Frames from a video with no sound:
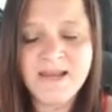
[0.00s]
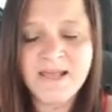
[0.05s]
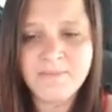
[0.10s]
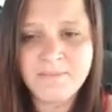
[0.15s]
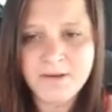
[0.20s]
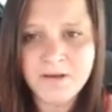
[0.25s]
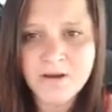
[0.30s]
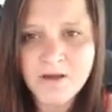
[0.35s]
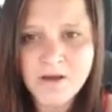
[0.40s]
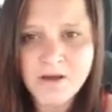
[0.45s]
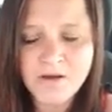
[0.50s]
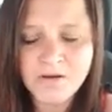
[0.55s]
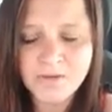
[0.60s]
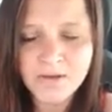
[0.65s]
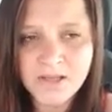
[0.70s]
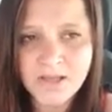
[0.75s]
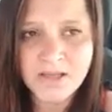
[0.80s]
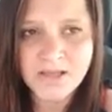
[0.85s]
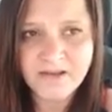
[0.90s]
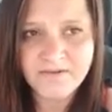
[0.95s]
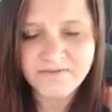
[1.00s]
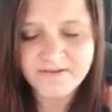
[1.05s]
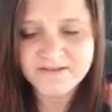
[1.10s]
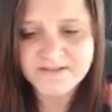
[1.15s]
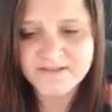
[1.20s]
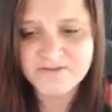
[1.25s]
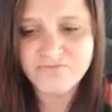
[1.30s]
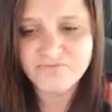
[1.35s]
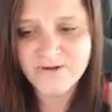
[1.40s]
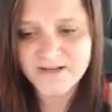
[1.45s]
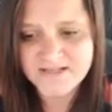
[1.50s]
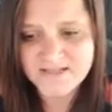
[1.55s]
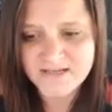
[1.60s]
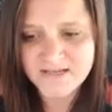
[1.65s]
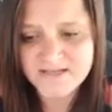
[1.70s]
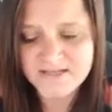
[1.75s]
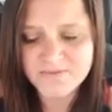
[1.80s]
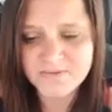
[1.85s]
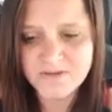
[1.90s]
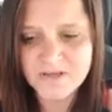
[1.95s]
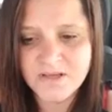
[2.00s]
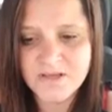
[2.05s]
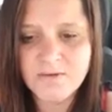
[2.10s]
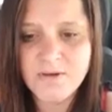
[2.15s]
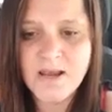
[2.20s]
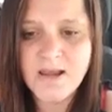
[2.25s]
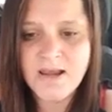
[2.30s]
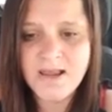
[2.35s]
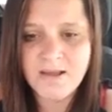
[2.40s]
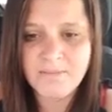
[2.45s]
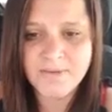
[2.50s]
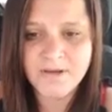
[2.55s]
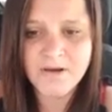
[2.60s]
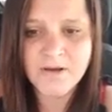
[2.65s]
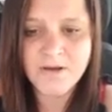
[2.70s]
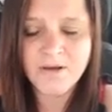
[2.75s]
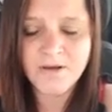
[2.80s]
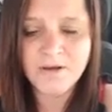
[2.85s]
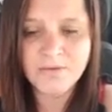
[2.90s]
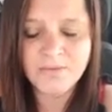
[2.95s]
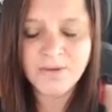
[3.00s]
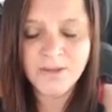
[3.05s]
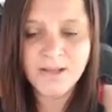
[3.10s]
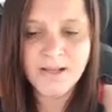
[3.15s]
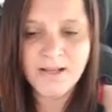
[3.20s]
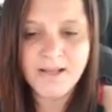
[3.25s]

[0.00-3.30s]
Let me know if this resonates with you. Let me know.